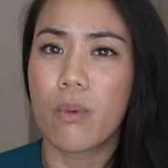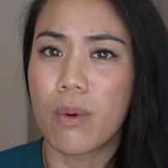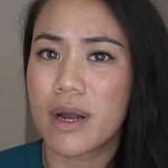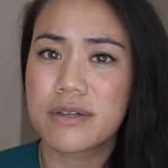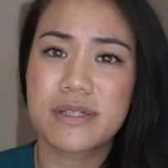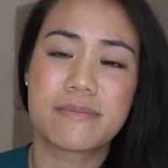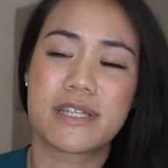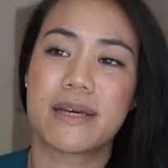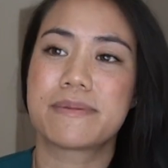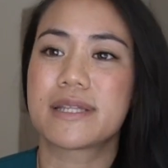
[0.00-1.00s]
What are some
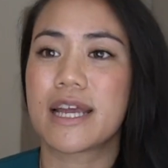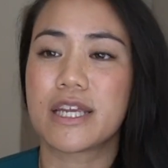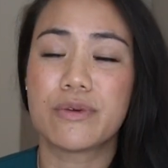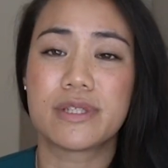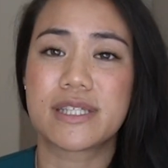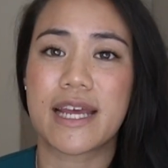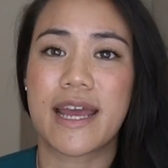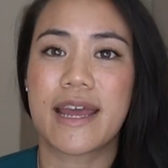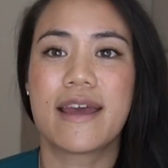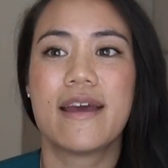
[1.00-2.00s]
tips that you would
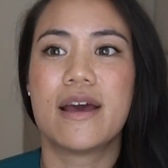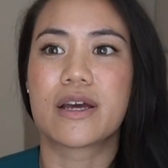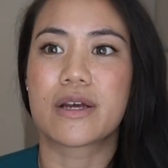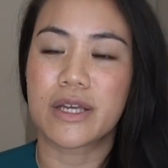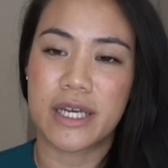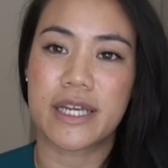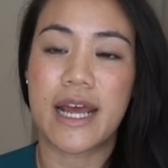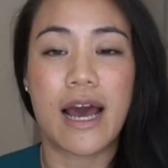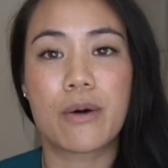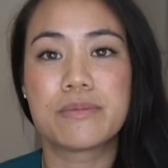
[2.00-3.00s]
say could
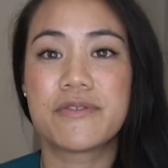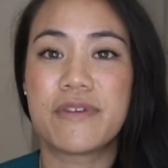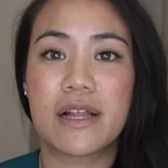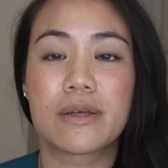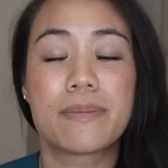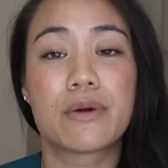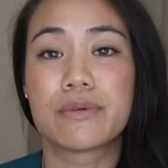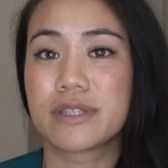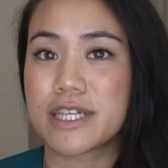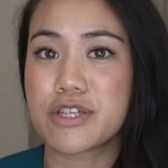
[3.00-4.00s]
help develop a
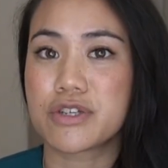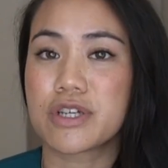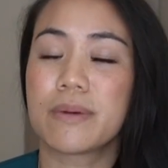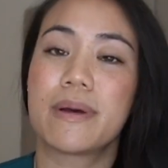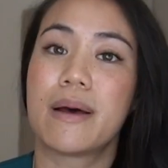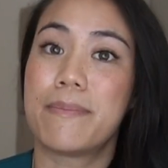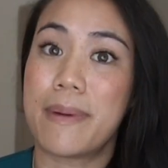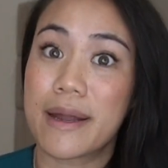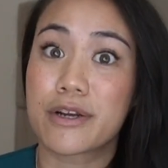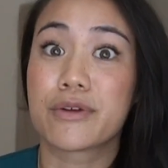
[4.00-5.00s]
relationship, a
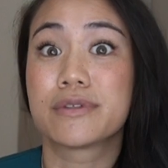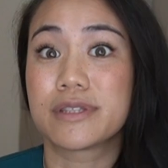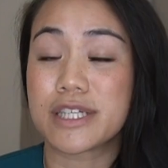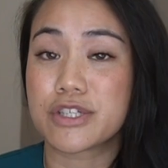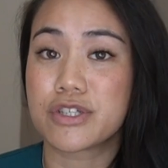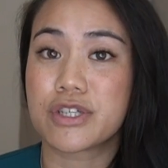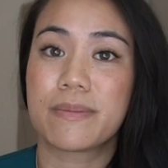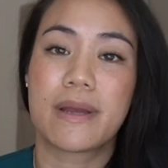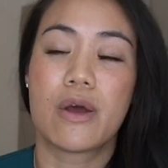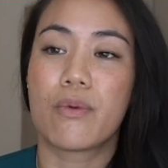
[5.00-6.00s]
better
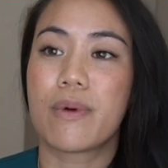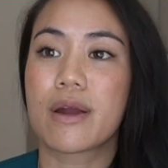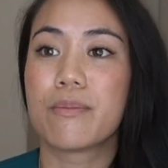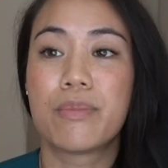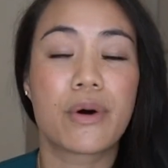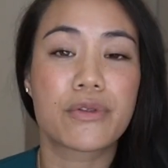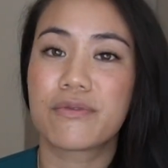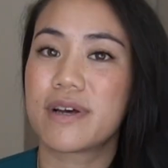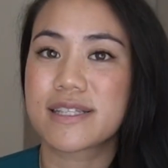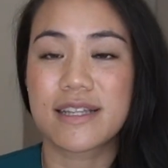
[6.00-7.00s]
relationship, where both
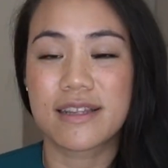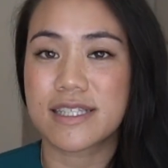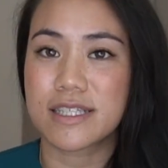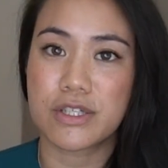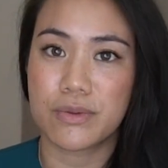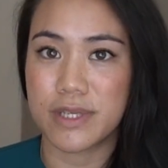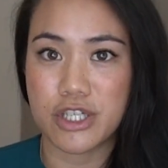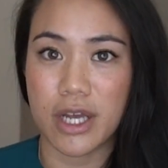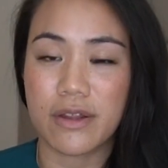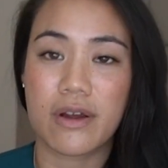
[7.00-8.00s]
of us listen to
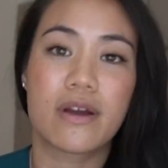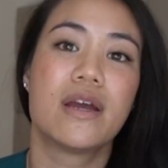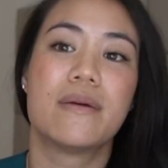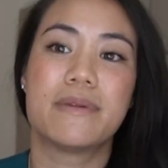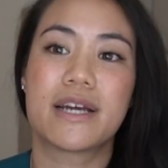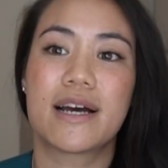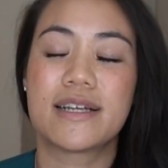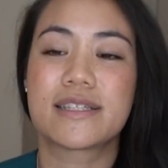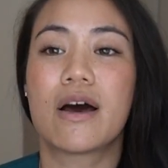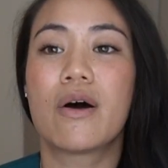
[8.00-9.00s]
each other?
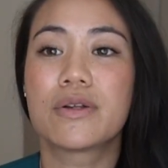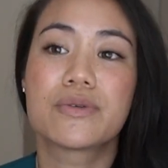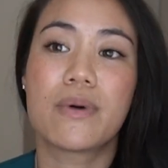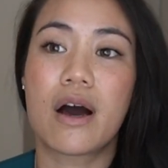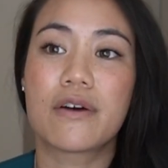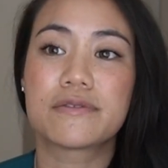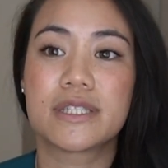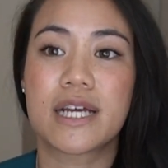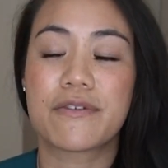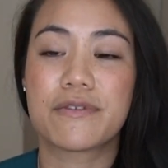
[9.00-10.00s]
Because all too
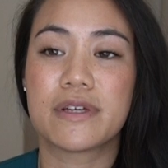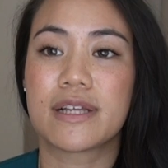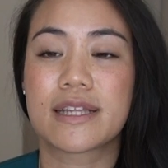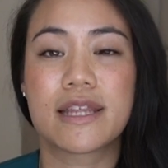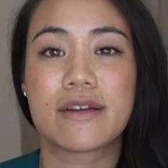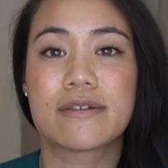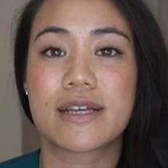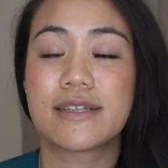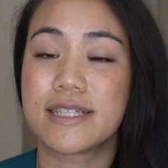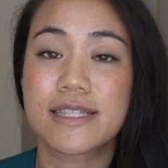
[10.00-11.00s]
often, I feel like there's
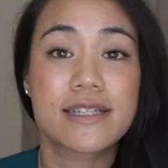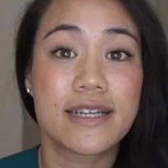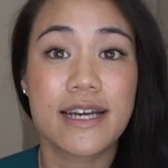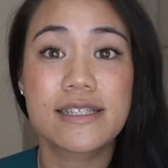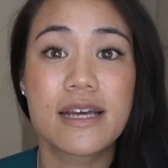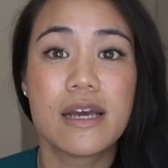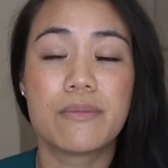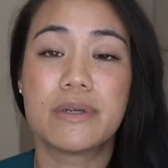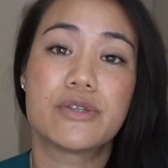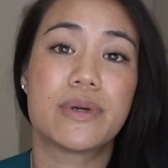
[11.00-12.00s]
a disconnect
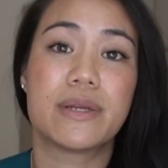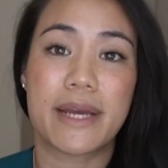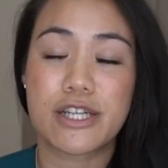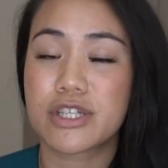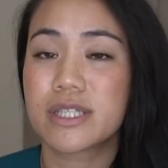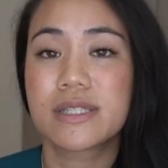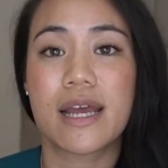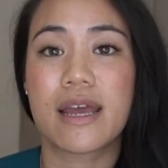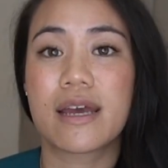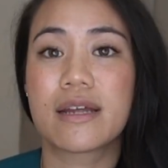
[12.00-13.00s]
between patients
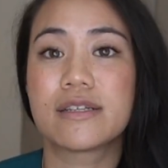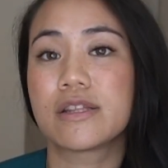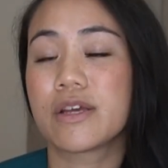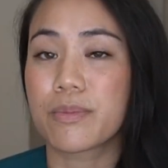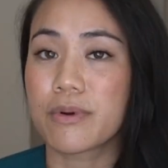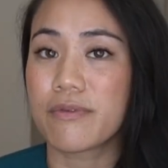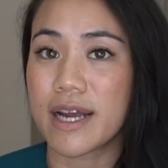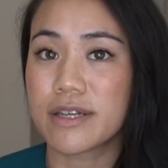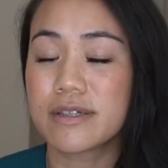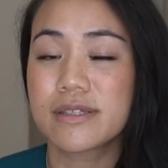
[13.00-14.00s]
and their
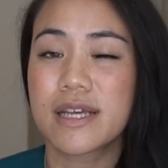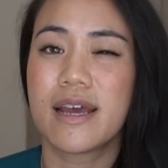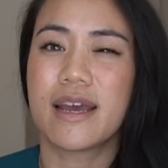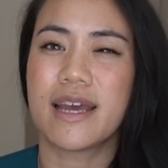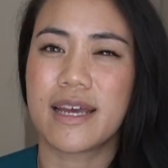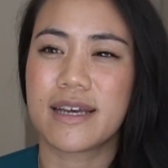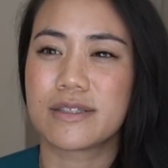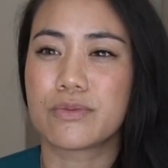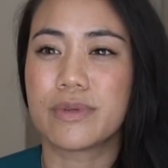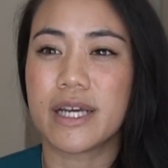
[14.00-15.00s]
providers,
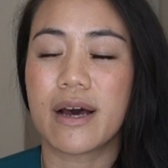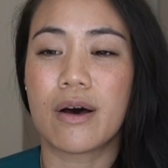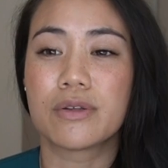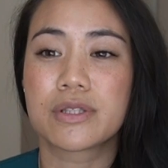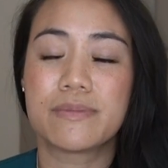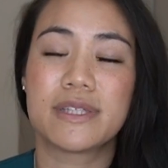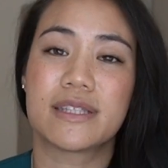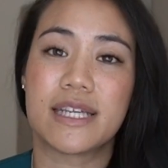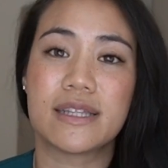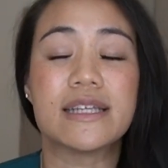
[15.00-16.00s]
and we
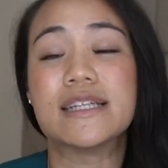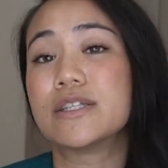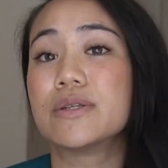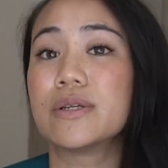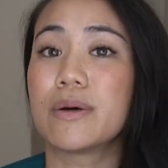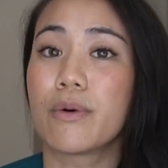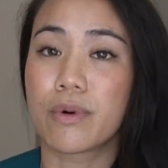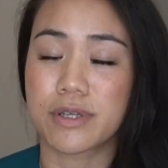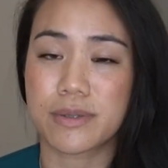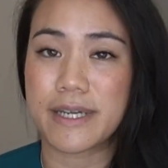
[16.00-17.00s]
ultimately lead to
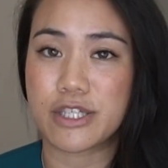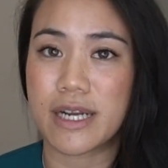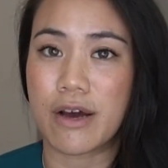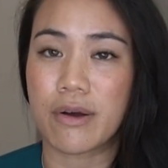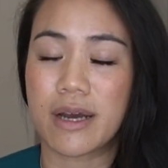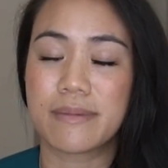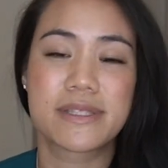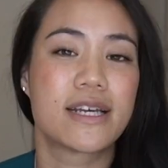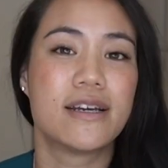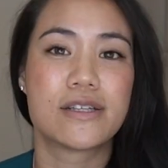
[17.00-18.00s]
worse patient
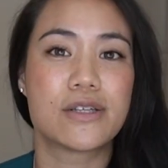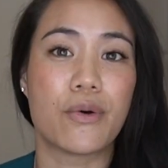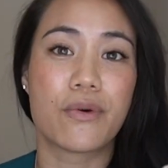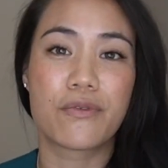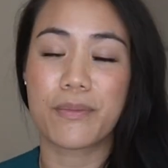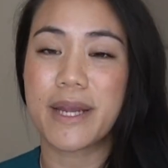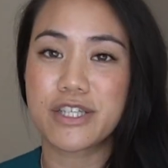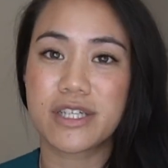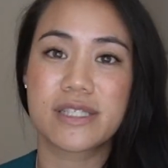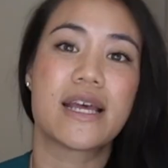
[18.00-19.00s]
outcomes. So for
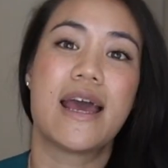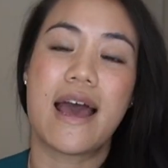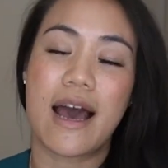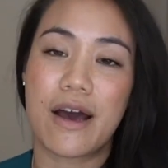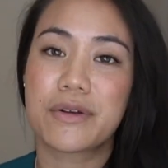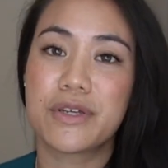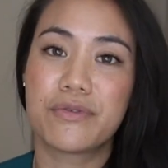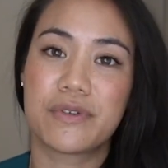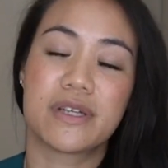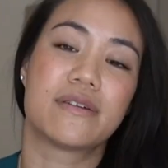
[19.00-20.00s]
patients, how do you
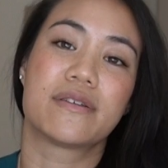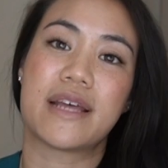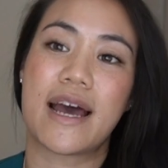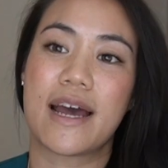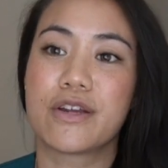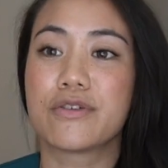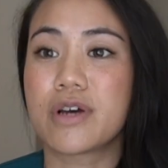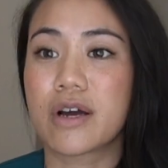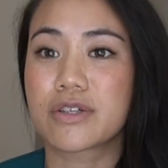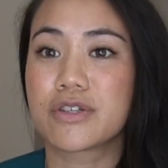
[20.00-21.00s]
feel that your
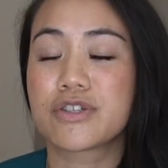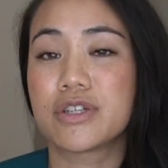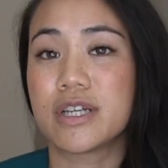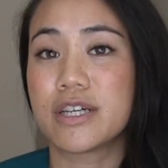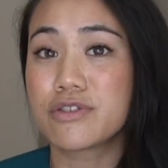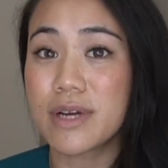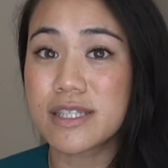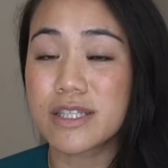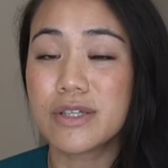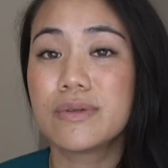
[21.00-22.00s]
doctor should
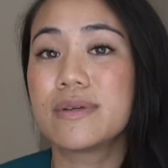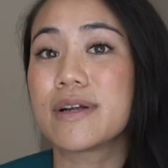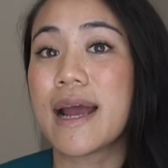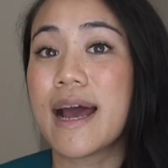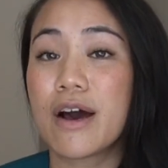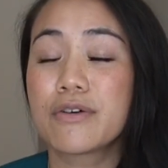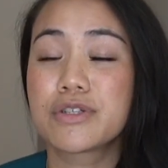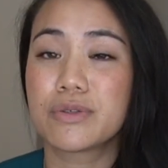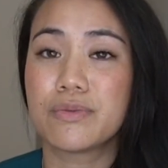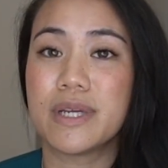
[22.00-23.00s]
address you, or how
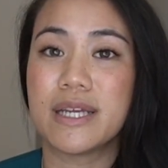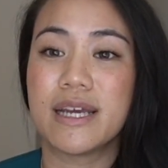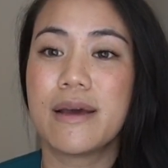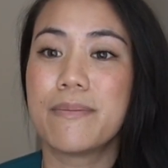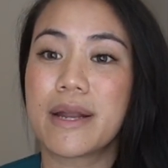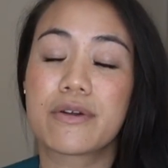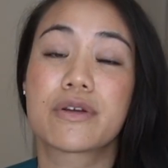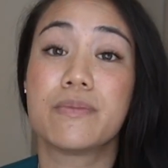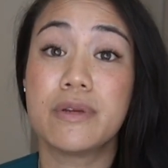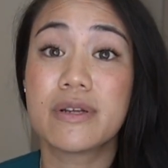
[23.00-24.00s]
should we better
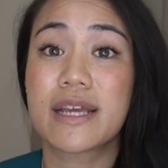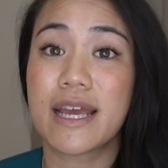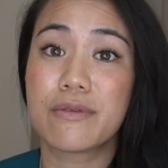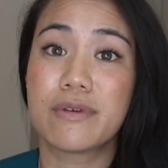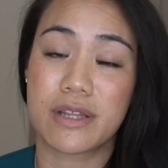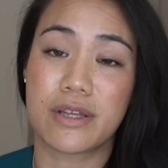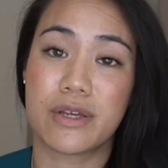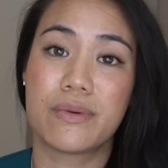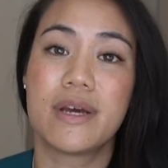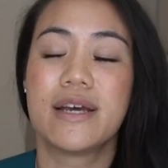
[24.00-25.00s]
communicate with you?